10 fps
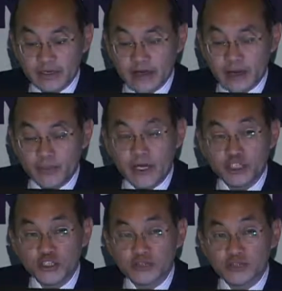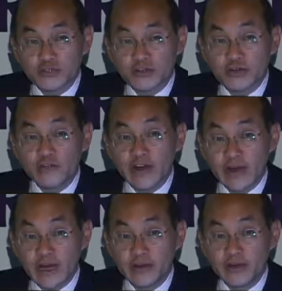our patients who have
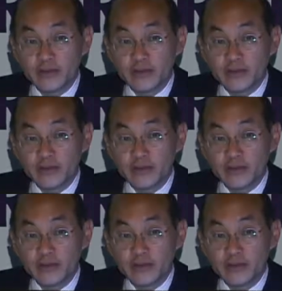had